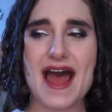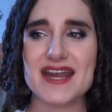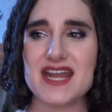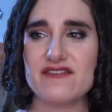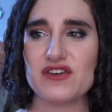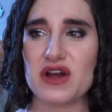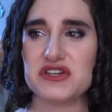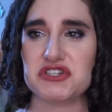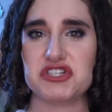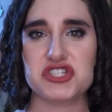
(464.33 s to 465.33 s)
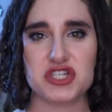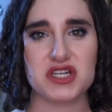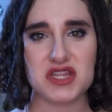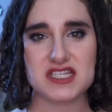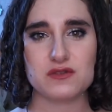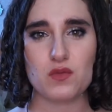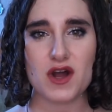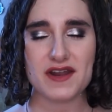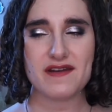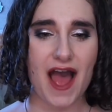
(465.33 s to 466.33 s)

I never understood this one.